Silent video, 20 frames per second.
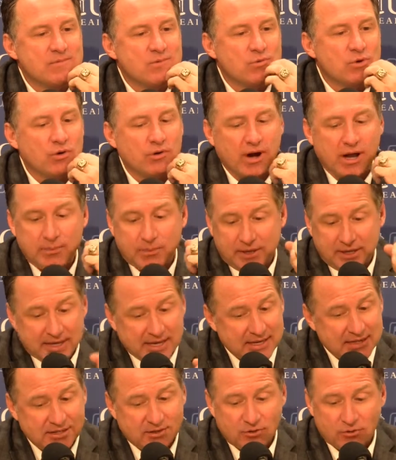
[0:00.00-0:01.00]
we were able to
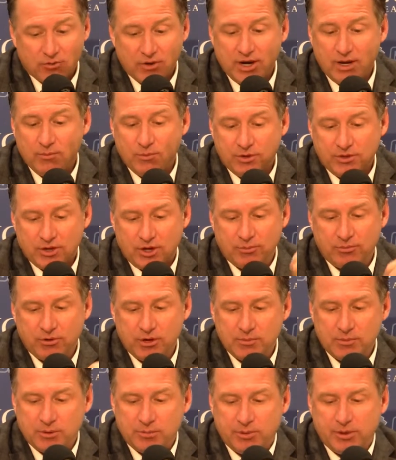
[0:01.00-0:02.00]
get to the rim with our
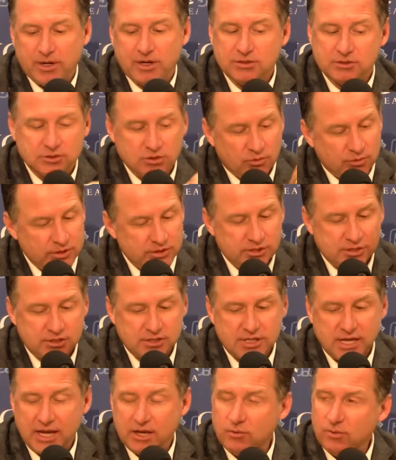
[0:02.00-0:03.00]
perimeter players, so we just
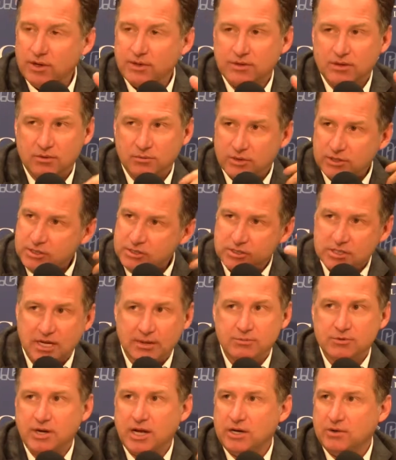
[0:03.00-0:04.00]
stayed with it. We just
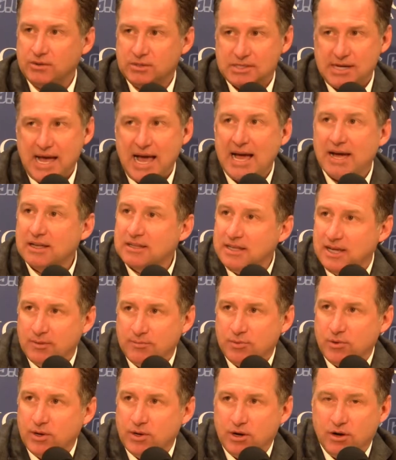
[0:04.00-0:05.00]
kept trying to attack at
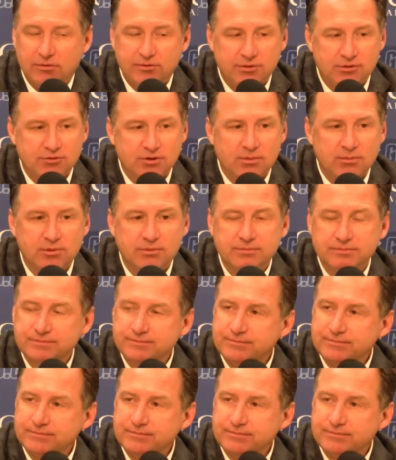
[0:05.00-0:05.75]
that point off the dribble.